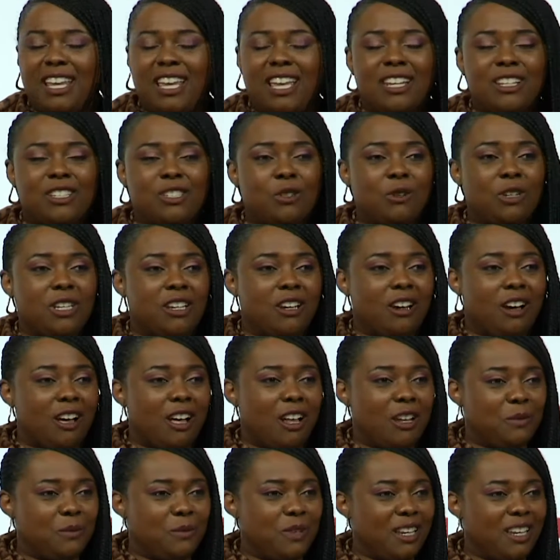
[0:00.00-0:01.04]
And so he
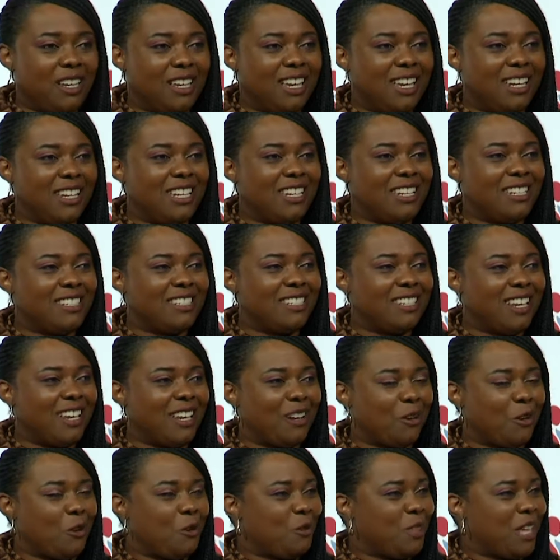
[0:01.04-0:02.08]
called me, and he
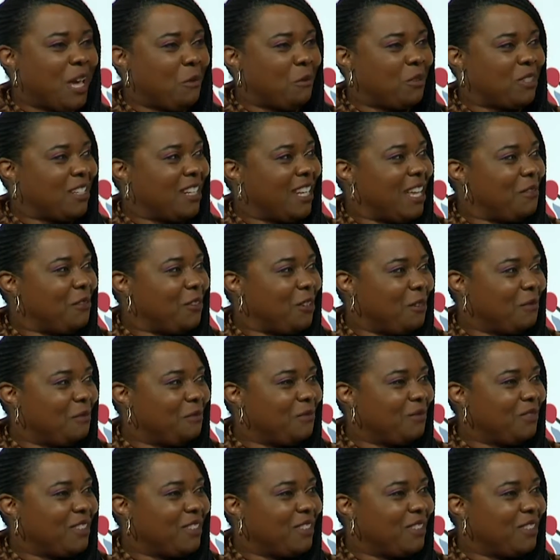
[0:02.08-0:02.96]
said, oh, that was clever.